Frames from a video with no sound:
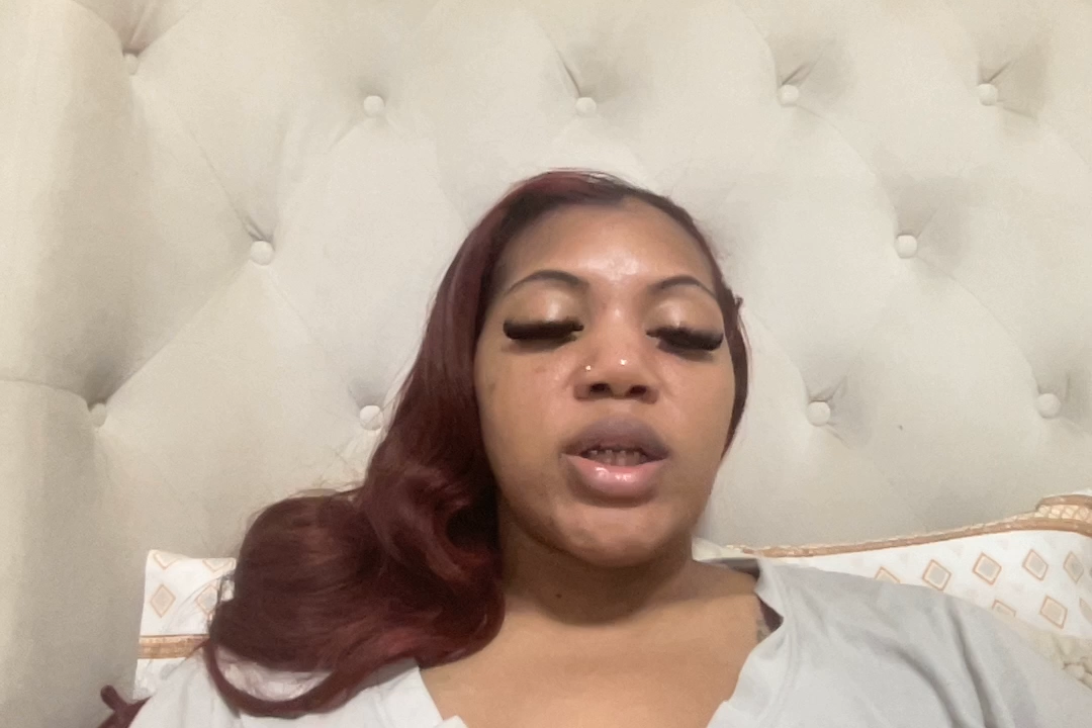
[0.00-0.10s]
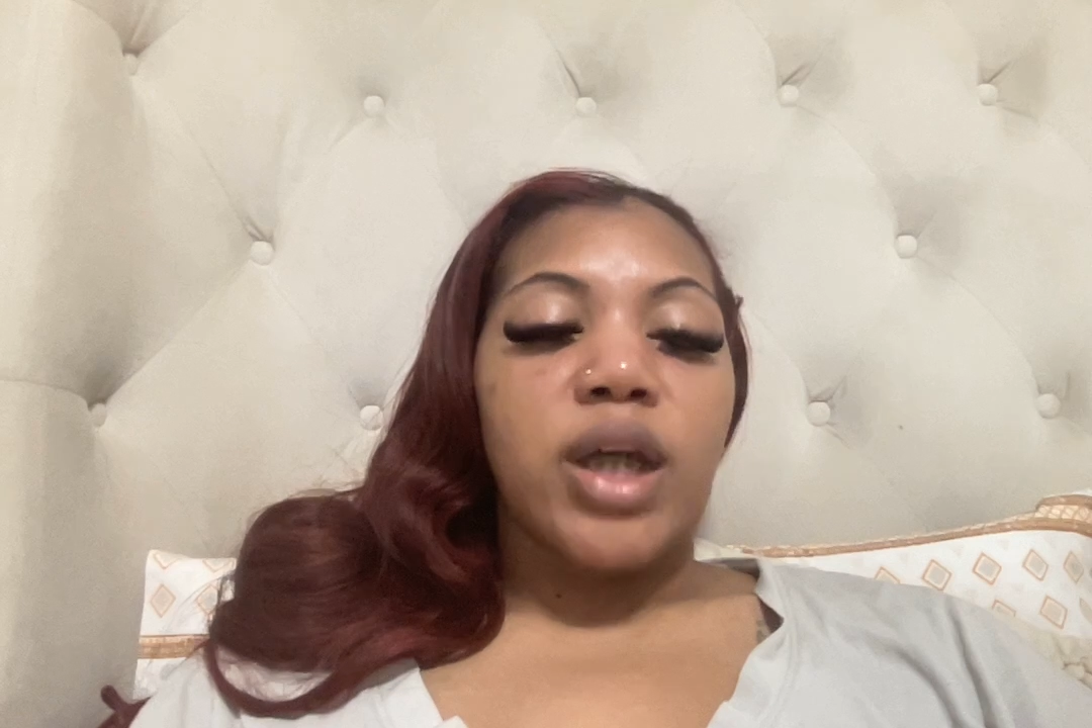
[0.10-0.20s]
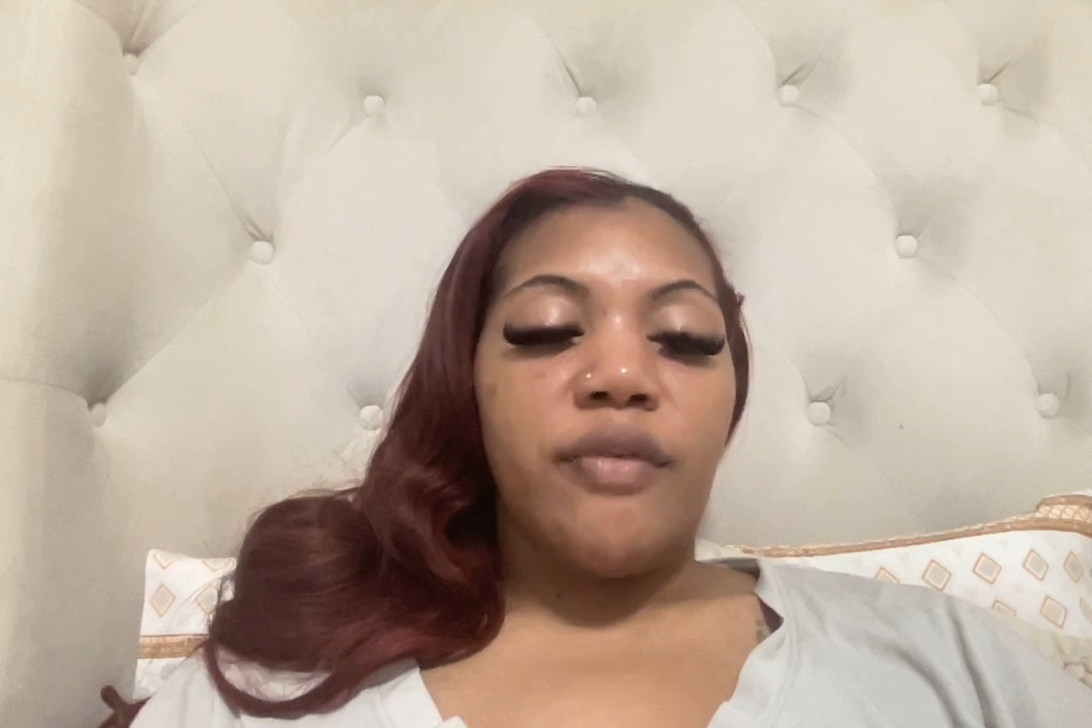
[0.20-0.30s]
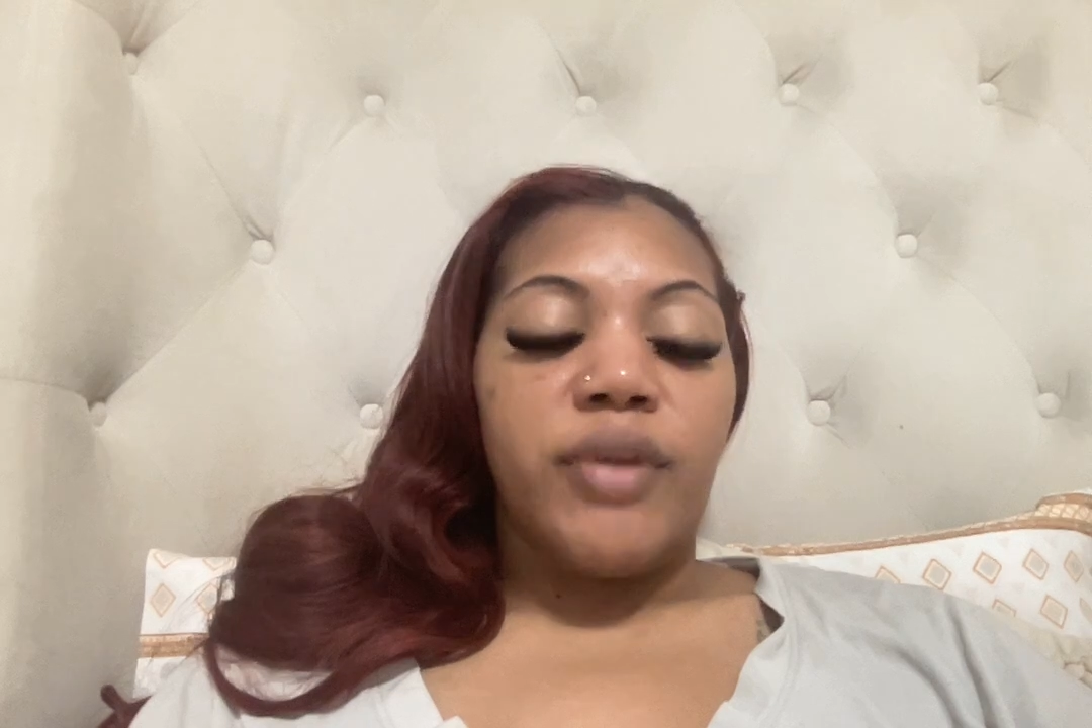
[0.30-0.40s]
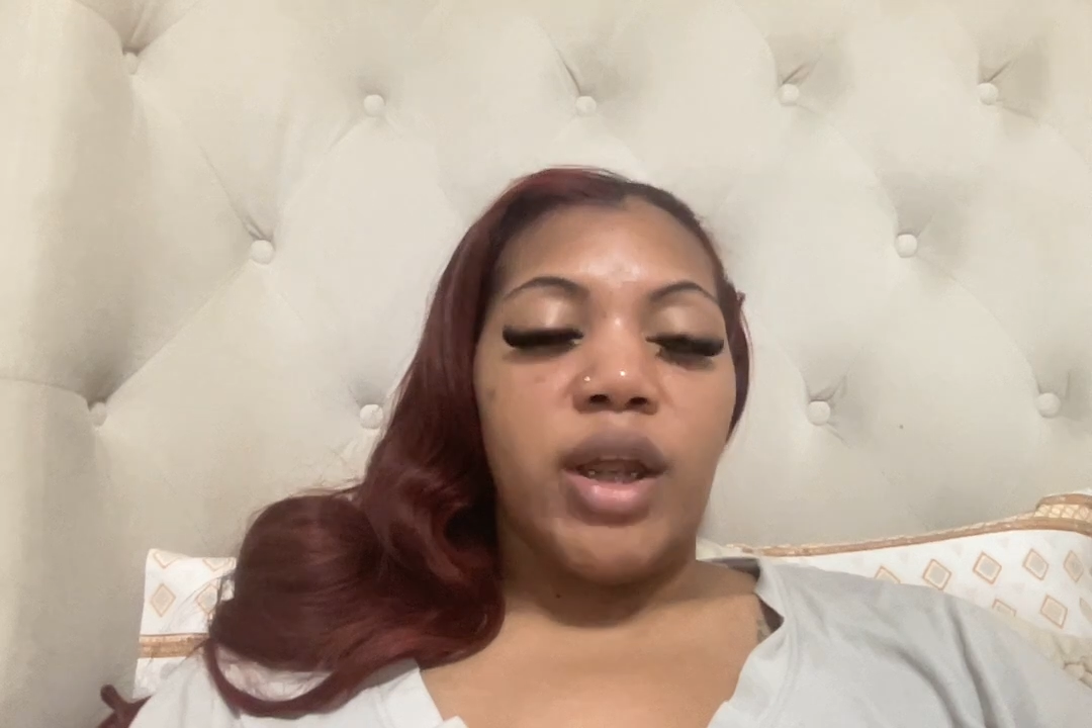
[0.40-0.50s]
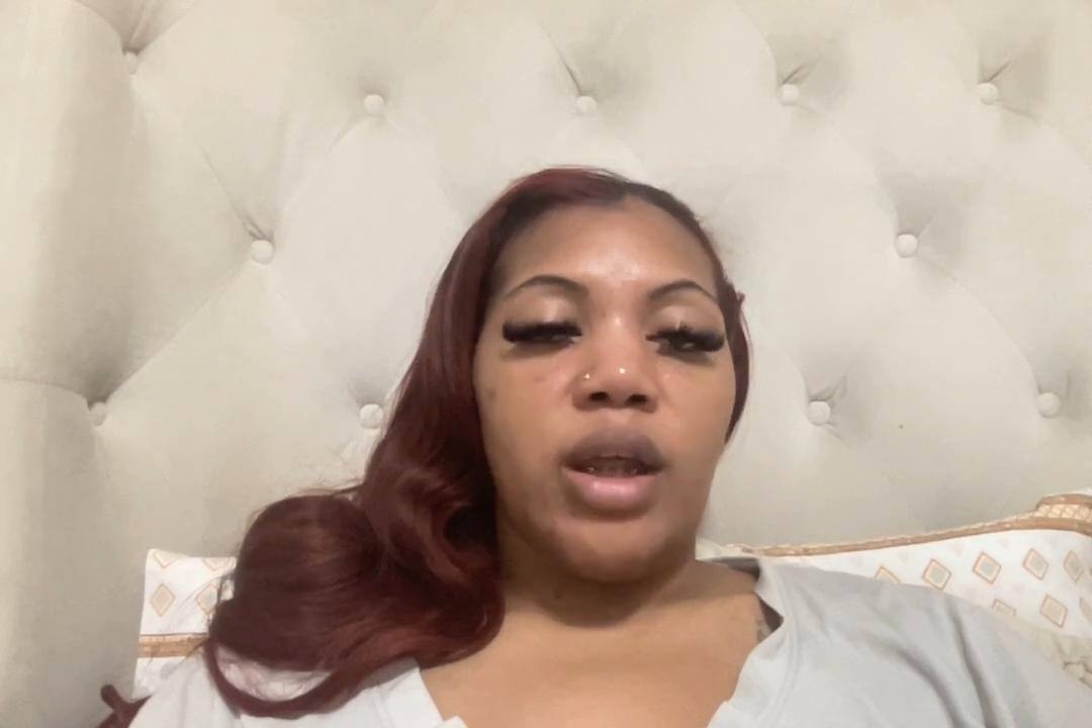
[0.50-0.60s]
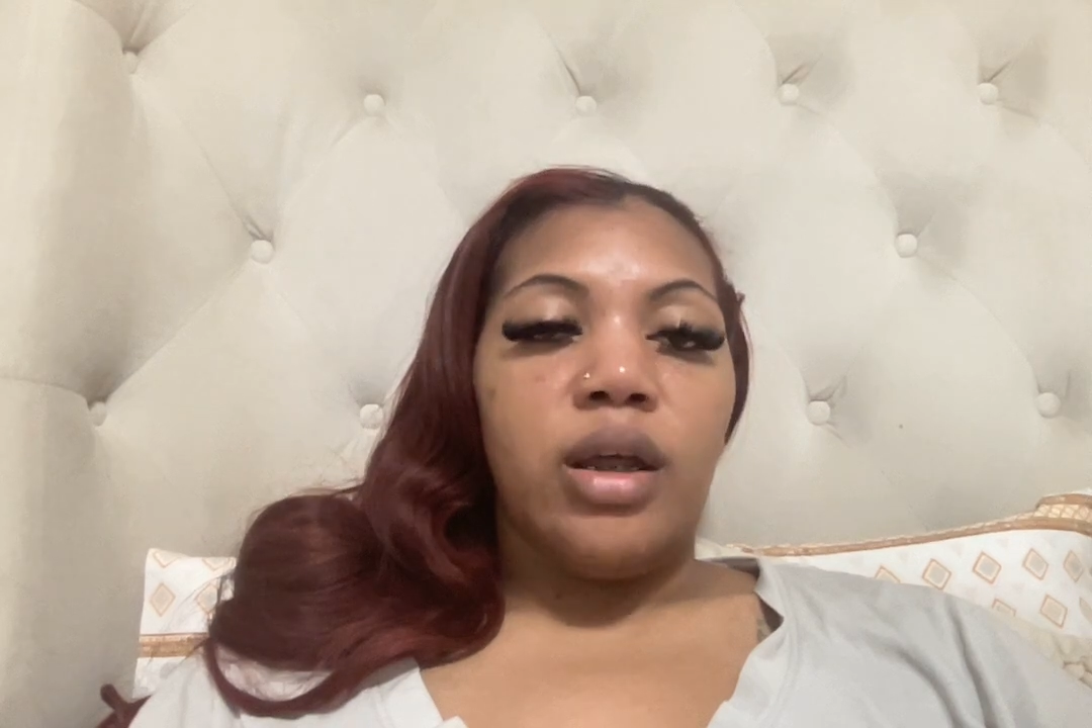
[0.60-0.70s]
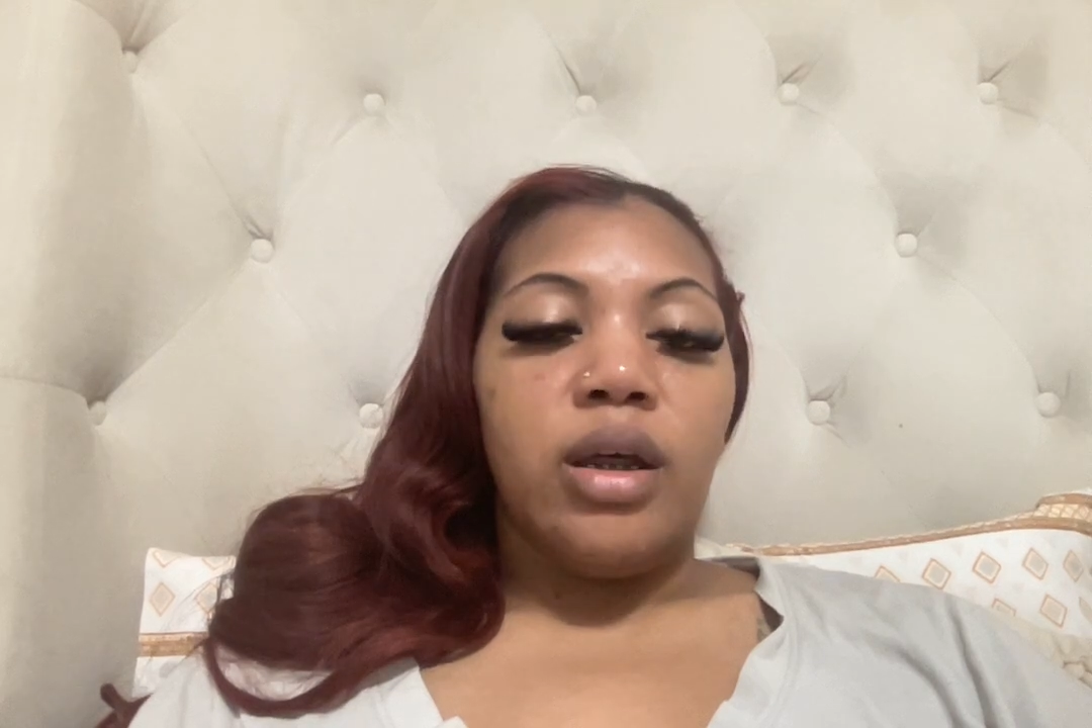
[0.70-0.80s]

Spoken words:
safety.